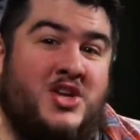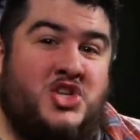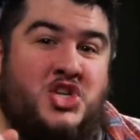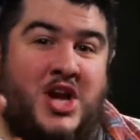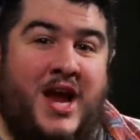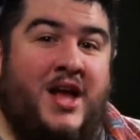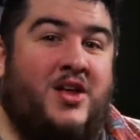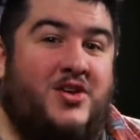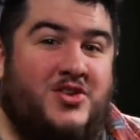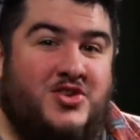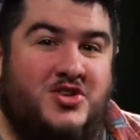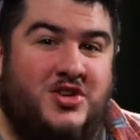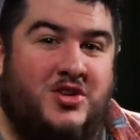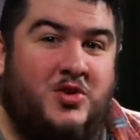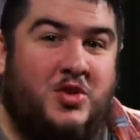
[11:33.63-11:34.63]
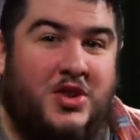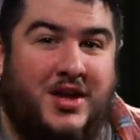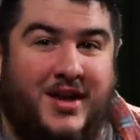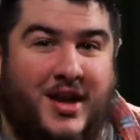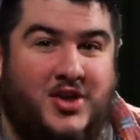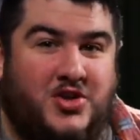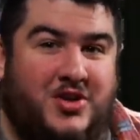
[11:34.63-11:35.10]
challenge you
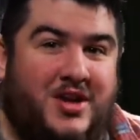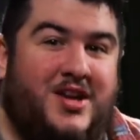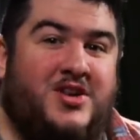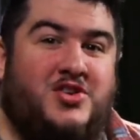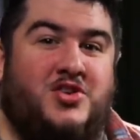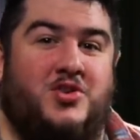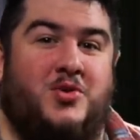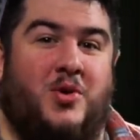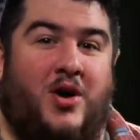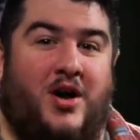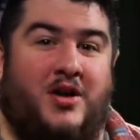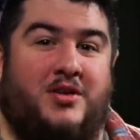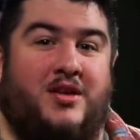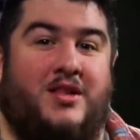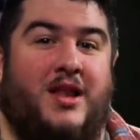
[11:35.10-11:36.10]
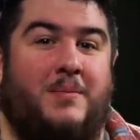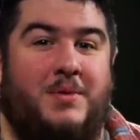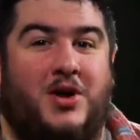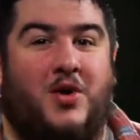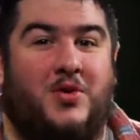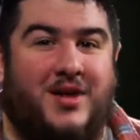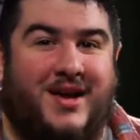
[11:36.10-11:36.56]
think I should issue Austin, let
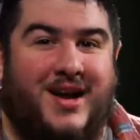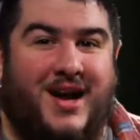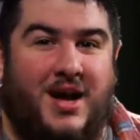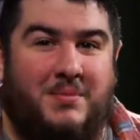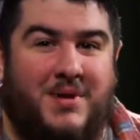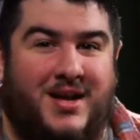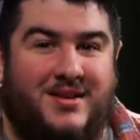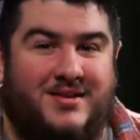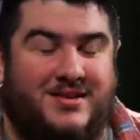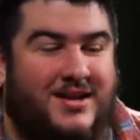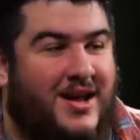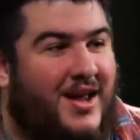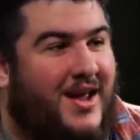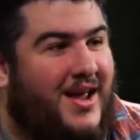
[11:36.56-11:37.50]
me know in the comments